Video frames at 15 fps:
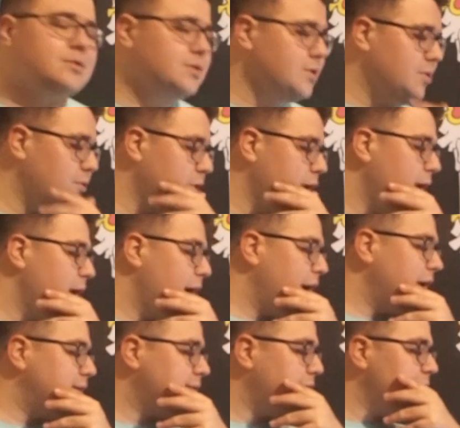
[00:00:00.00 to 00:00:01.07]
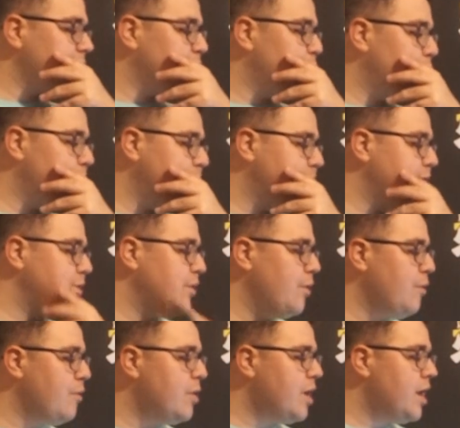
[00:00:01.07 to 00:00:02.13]
so I guess that's cool. And
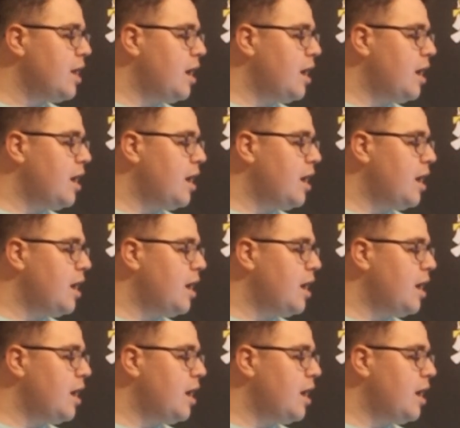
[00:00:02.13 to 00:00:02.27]
2,